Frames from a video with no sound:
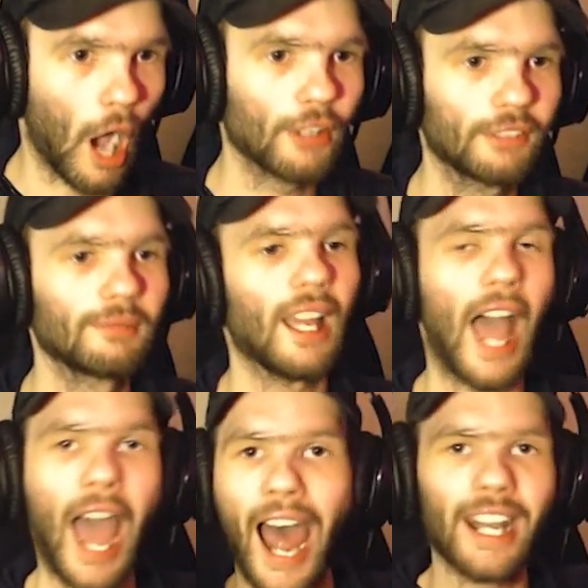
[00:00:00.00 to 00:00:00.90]
Oh,
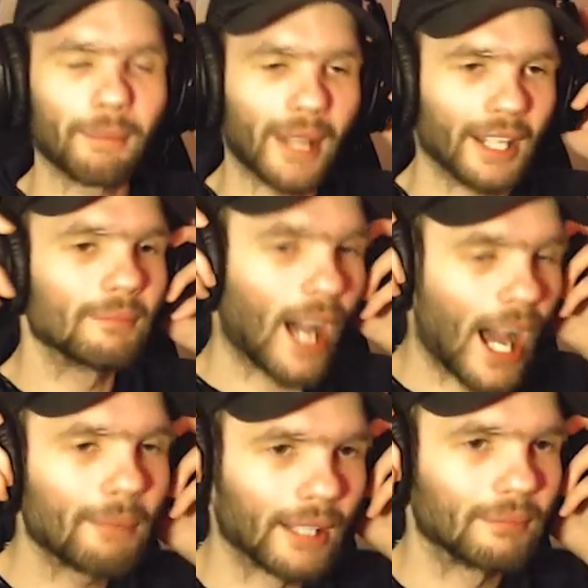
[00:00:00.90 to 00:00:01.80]
and I'm dead.
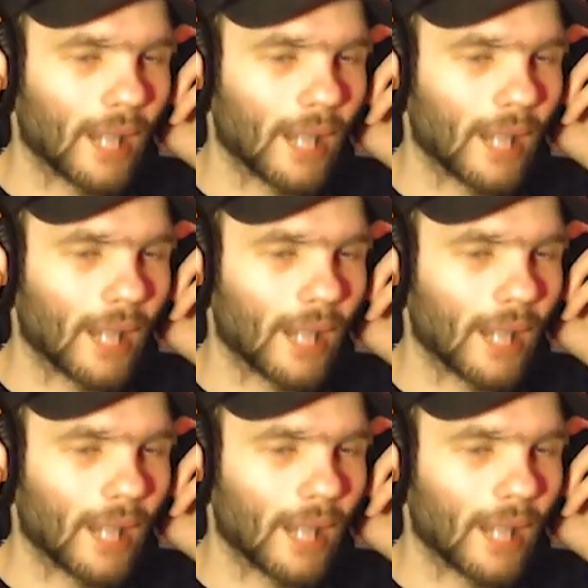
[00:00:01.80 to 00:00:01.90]
I'm dead.